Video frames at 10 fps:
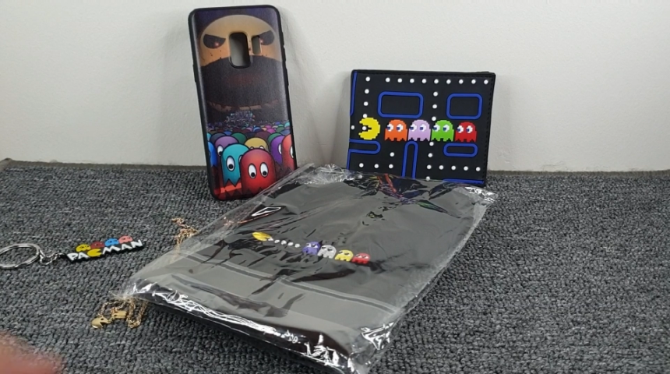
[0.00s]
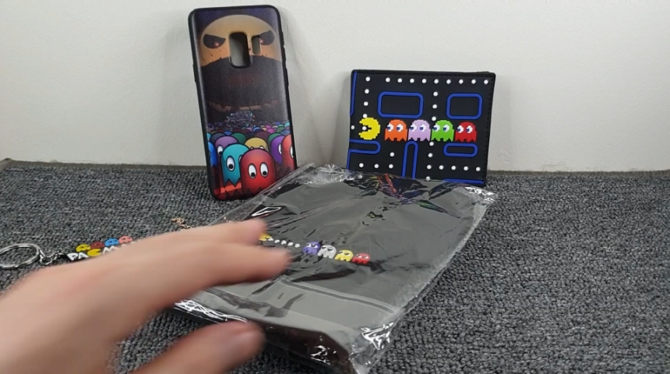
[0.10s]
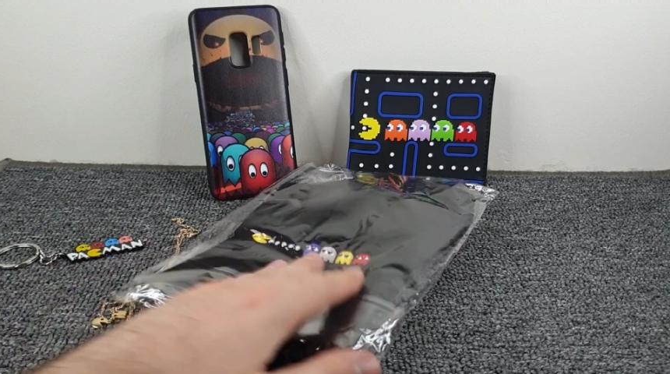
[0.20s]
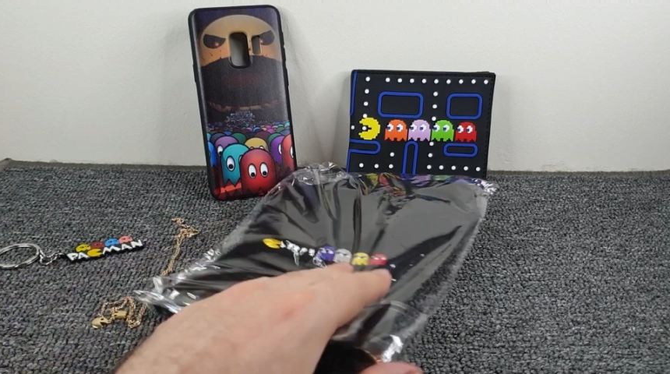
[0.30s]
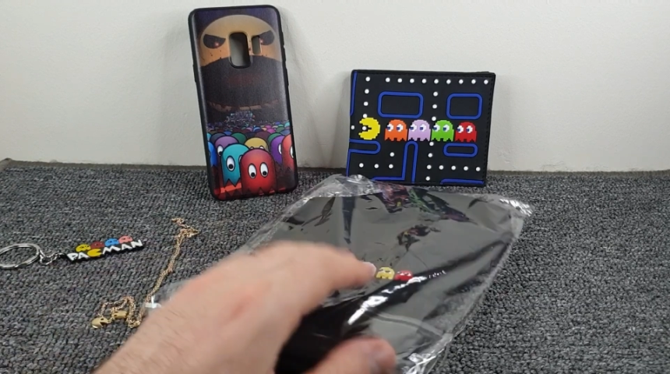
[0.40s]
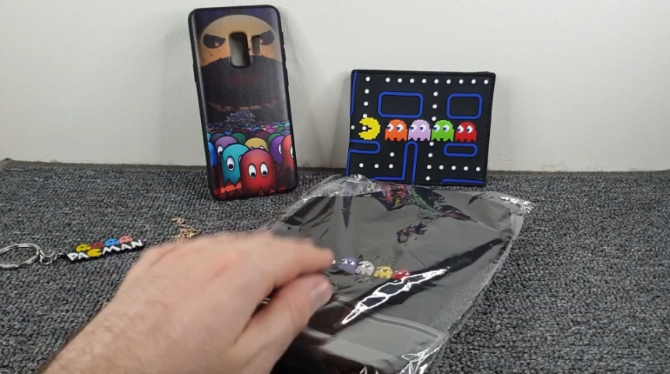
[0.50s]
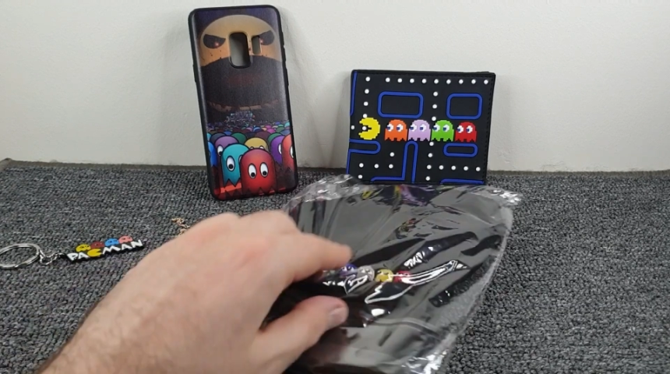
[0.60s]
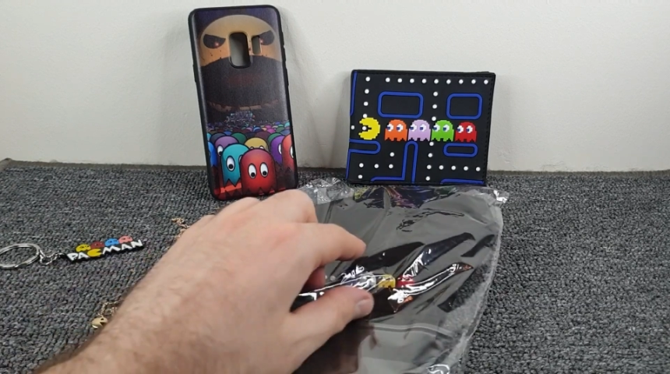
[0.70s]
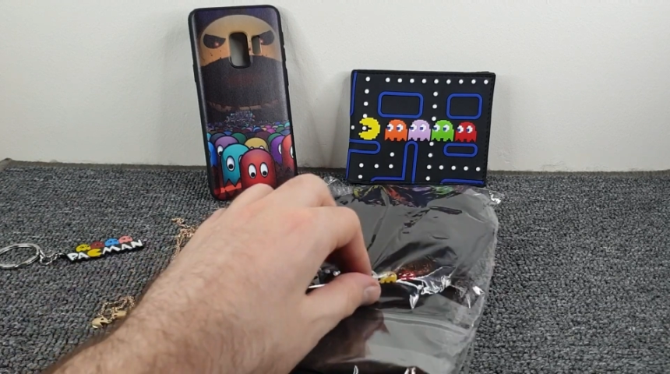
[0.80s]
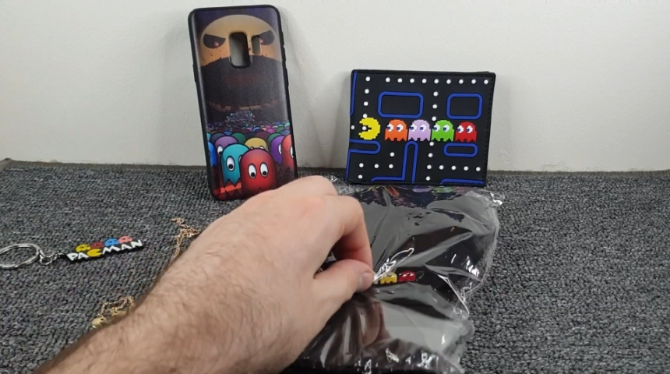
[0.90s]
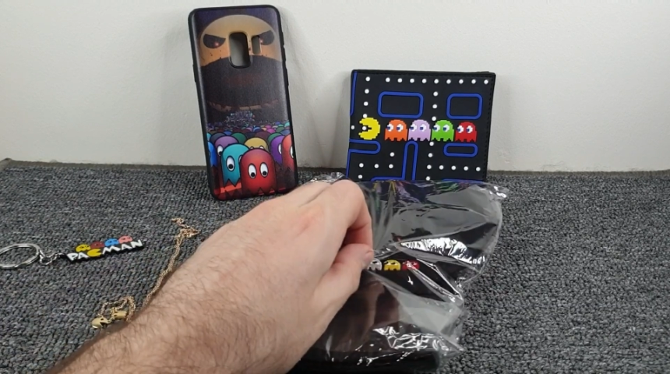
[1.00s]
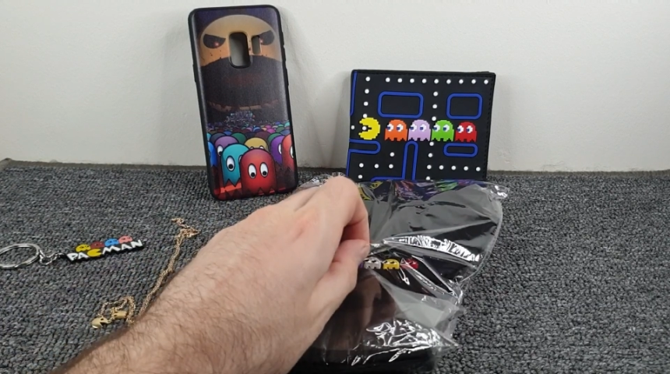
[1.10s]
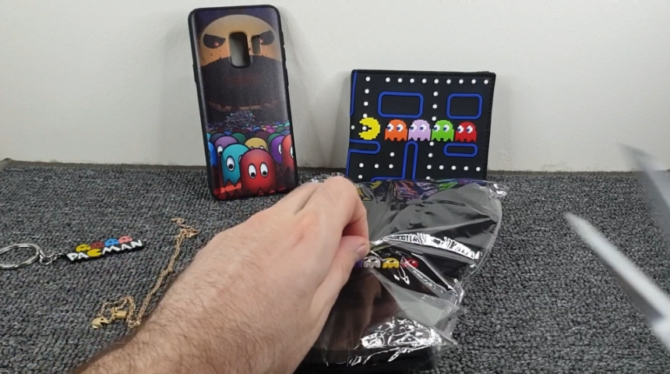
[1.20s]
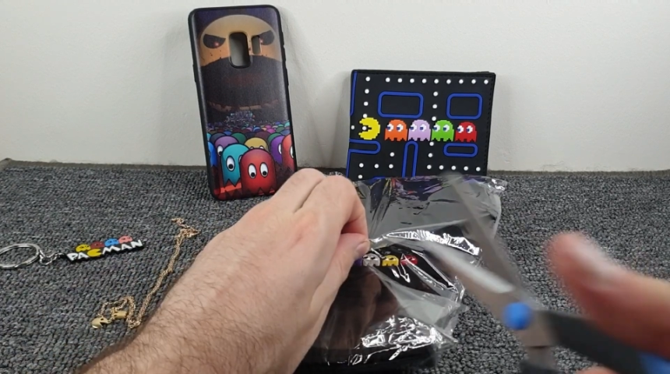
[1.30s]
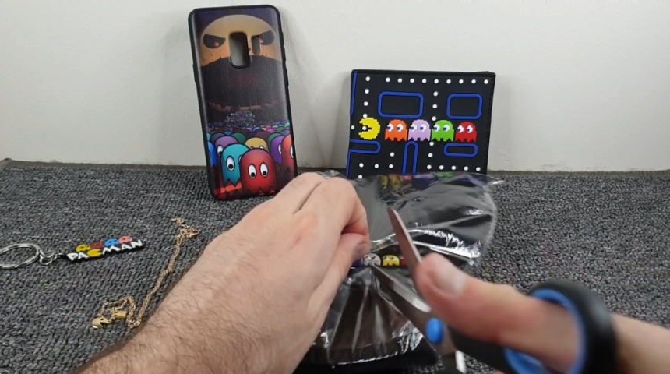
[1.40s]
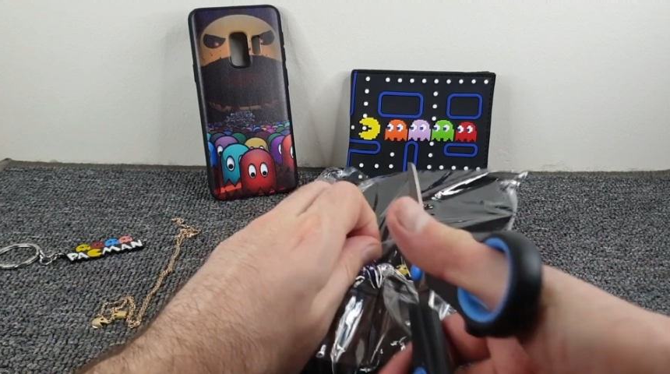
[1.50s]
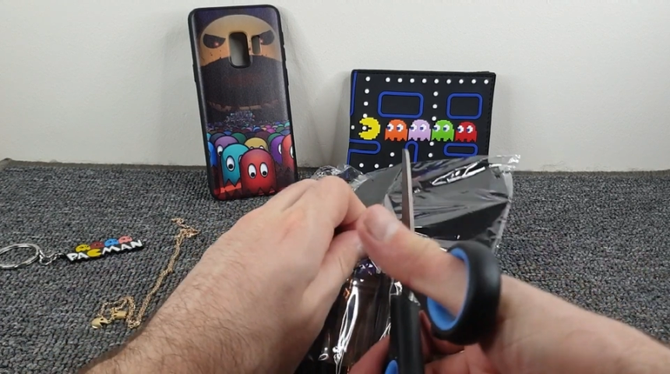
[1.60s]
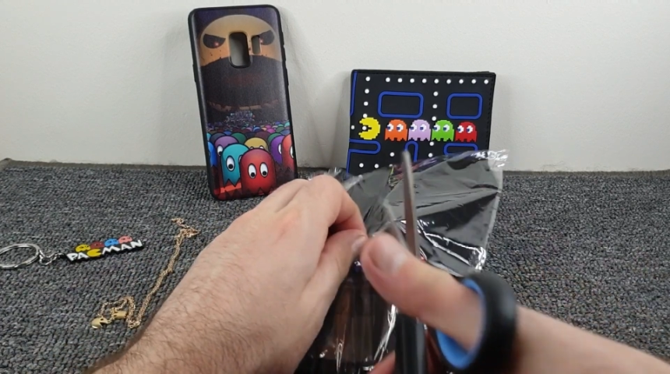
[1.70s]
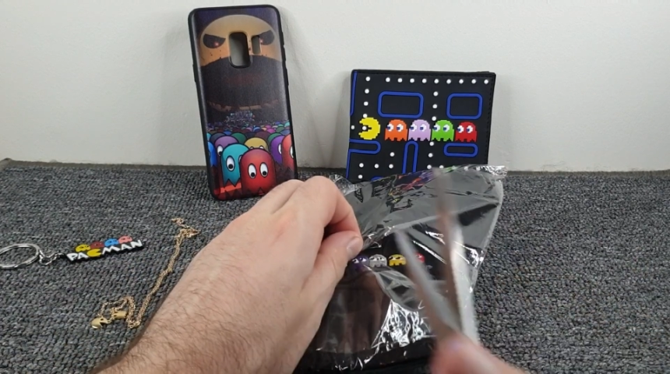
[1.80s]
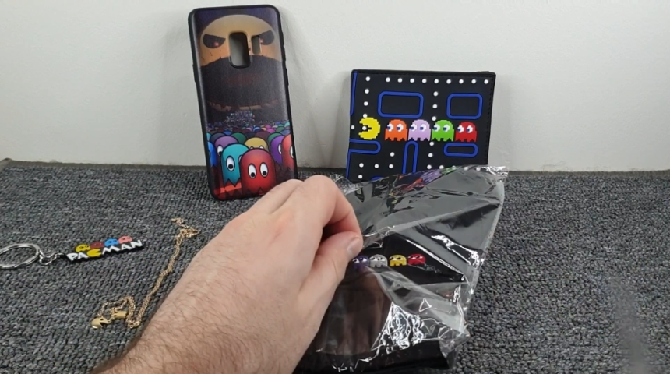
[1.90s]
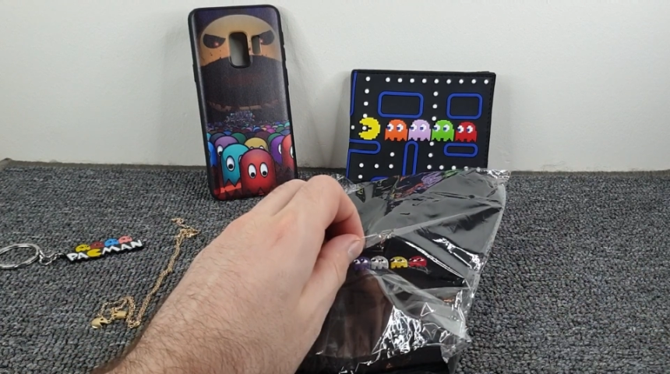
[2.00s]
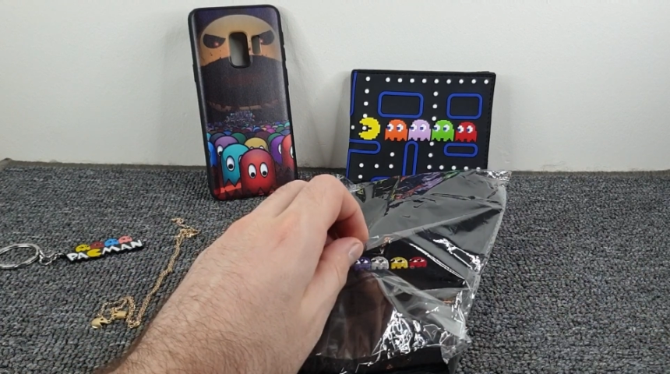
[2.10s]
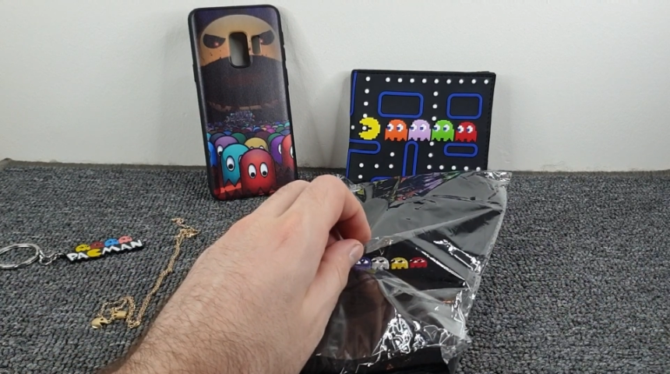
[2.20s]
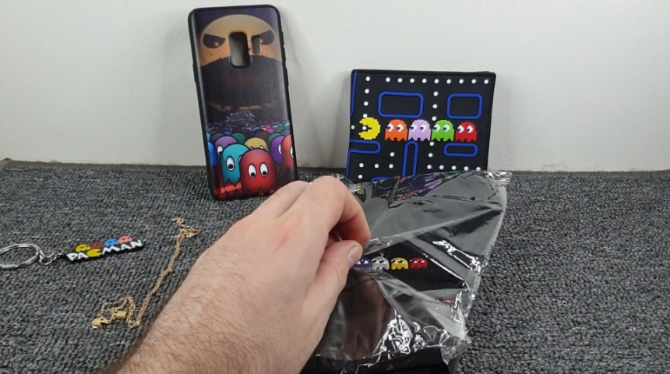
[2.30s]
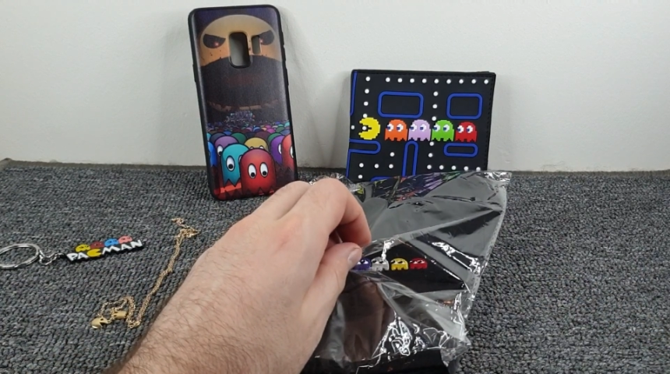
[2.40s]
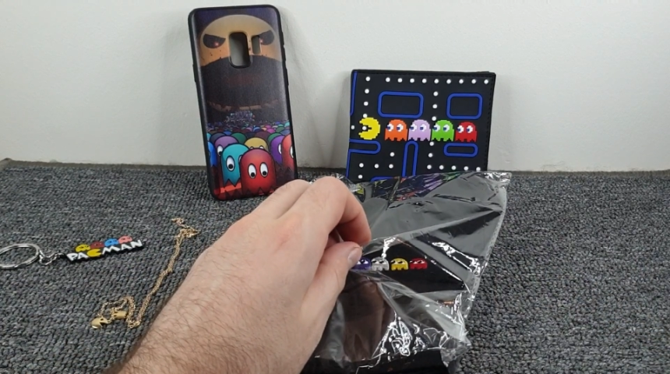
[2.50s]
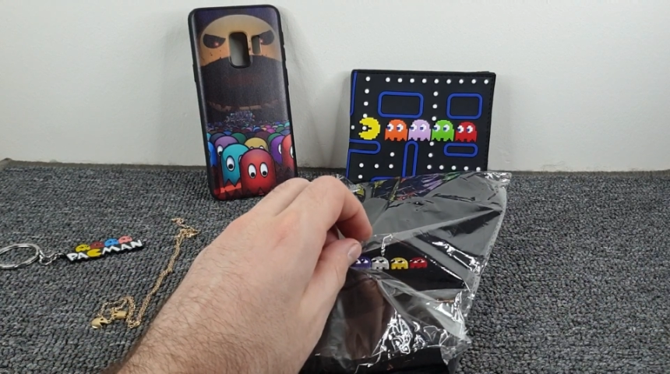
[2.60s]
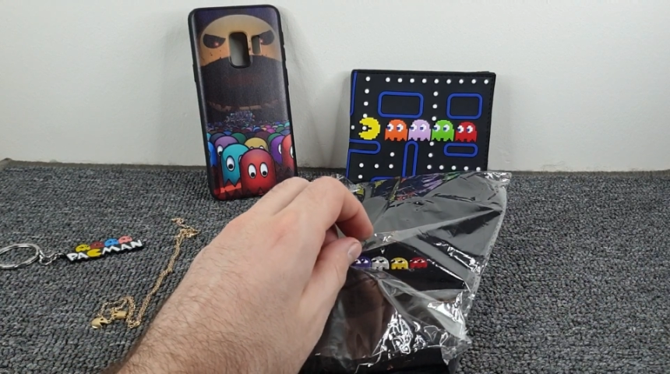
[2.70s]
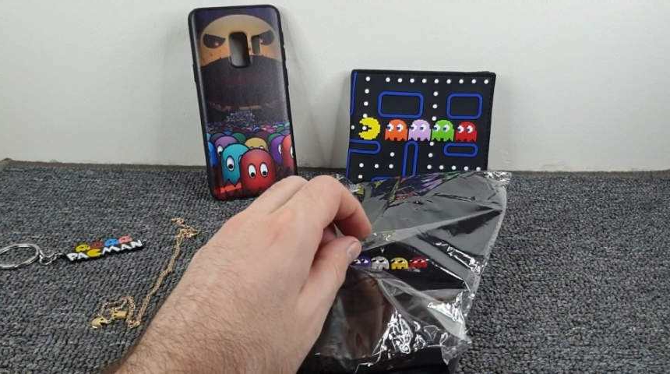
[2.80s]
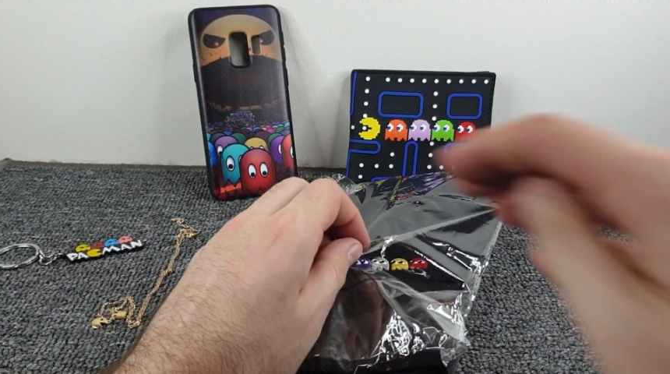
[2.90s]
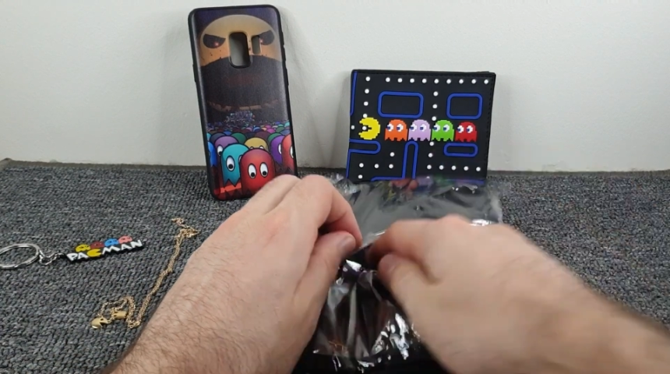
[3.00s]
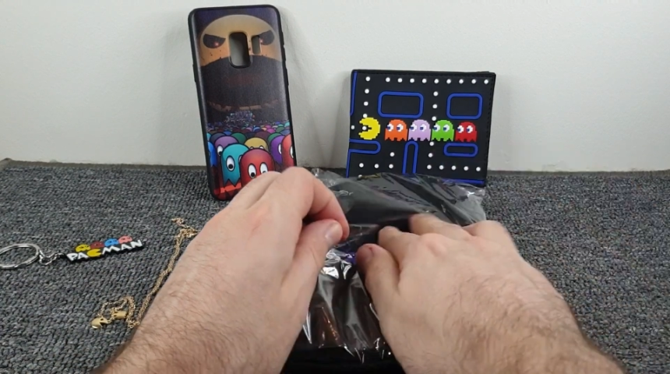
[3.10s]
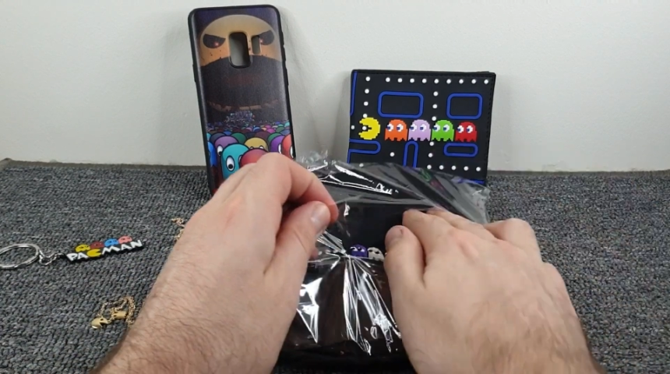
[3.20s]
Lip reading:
(no speaker visible)